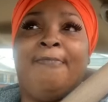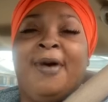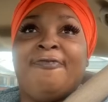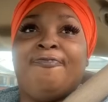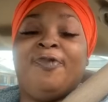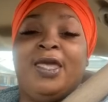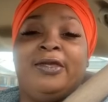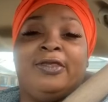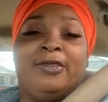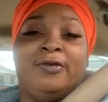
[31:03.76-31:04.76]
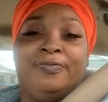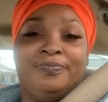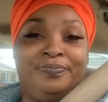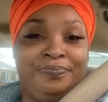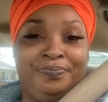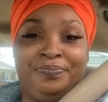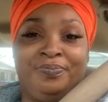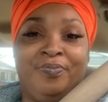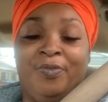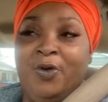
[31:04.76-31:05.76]
My faith
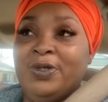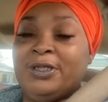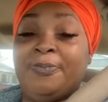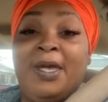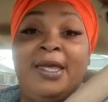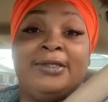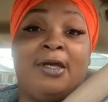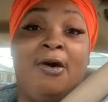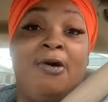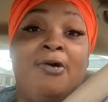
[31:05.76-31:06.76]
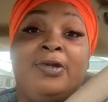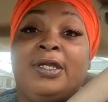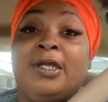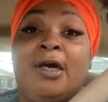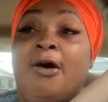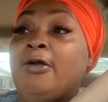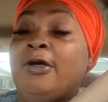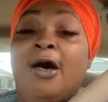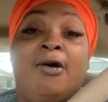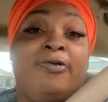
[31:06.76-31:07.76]
will surpass all
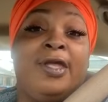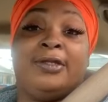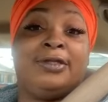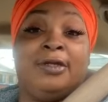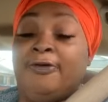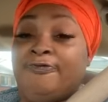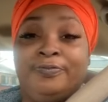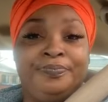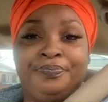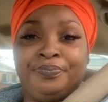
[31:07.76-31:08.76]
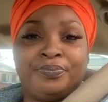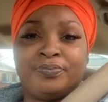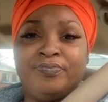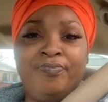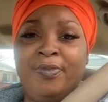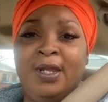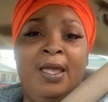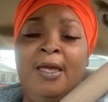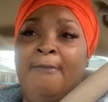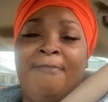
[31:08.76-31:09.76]
that stuff.
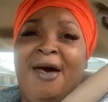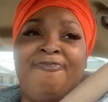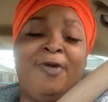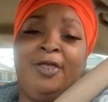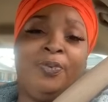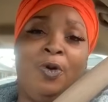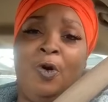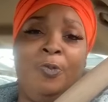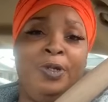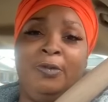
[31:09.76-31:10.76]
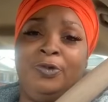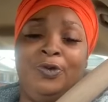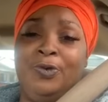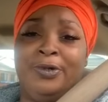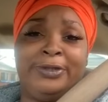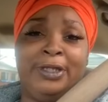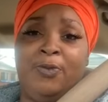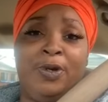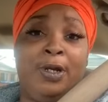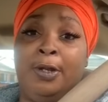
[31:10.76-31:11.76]
My faith will open up doors
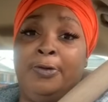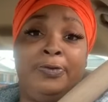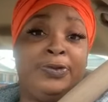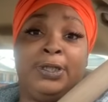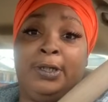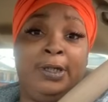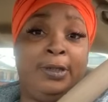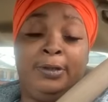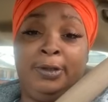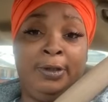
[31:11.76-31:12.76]
that were closed, honey.